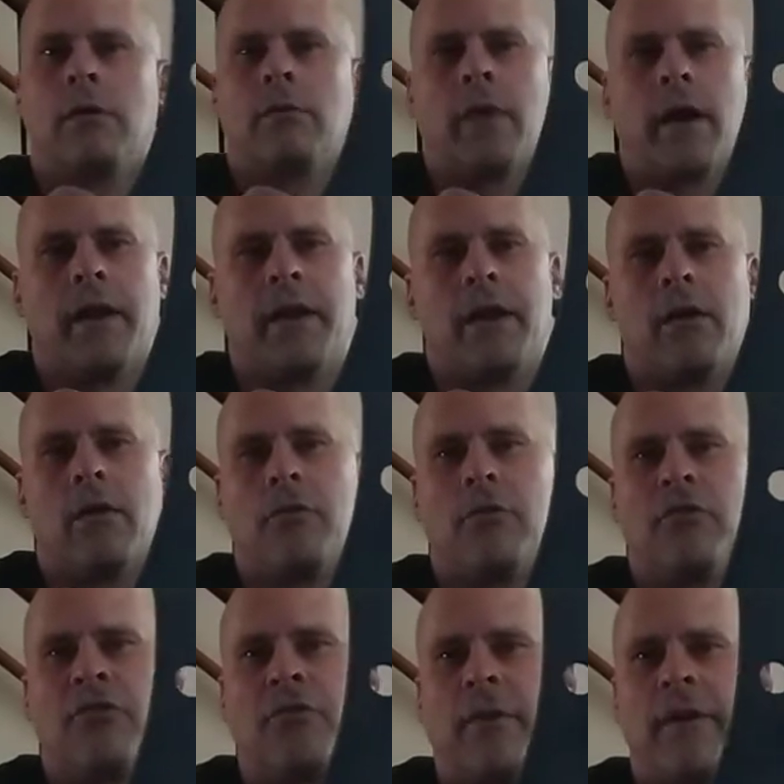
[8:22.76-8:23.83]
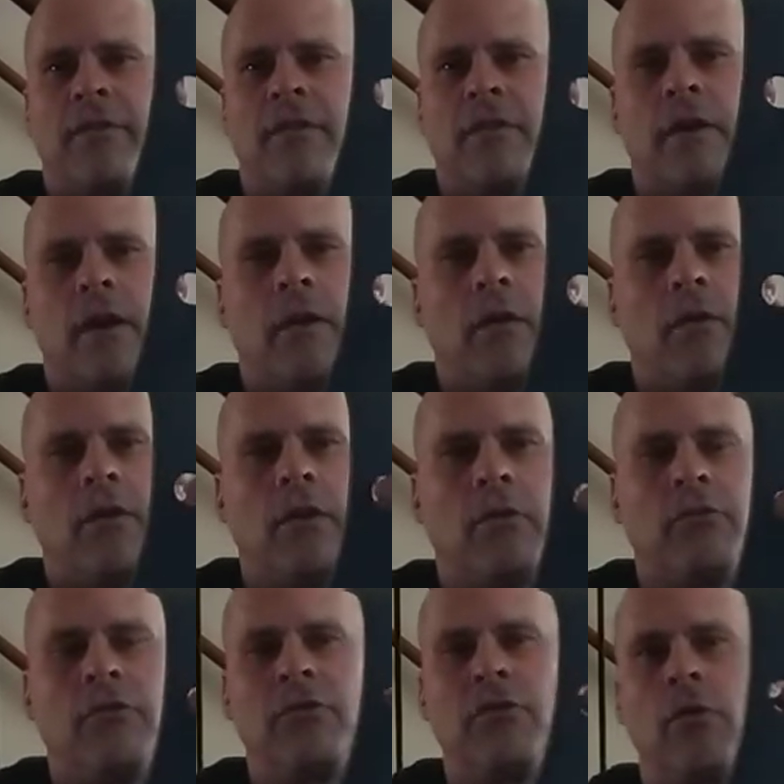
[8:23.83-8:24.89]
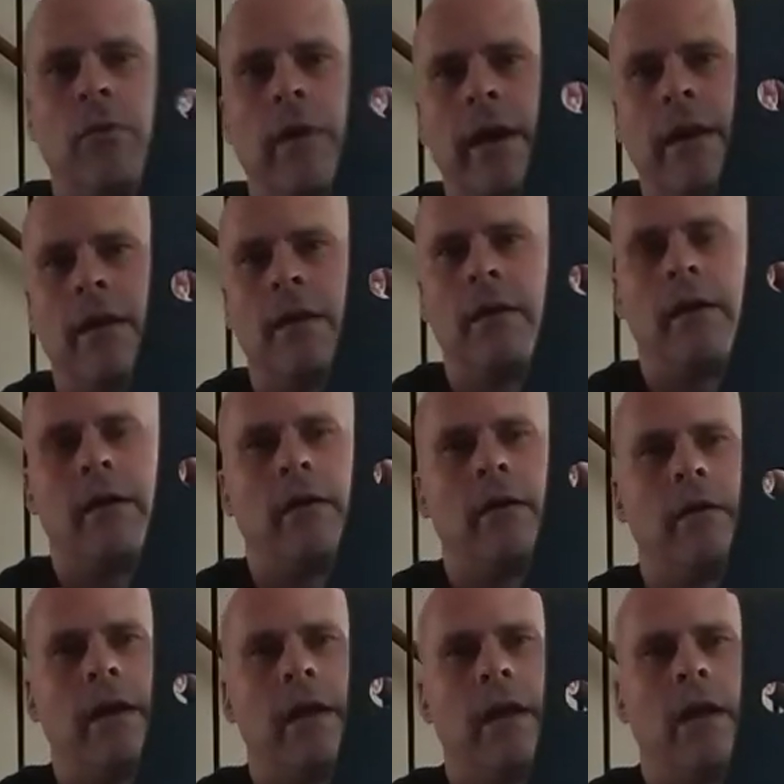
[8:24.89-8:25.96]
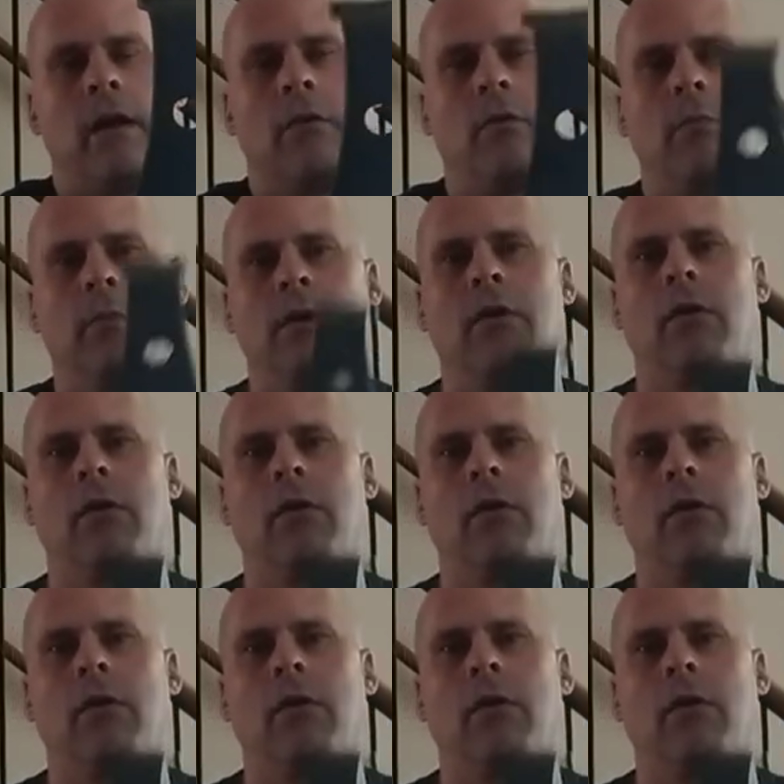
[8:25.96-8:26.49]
right here. There's threads in there, and it'll just go right in there, and it'll be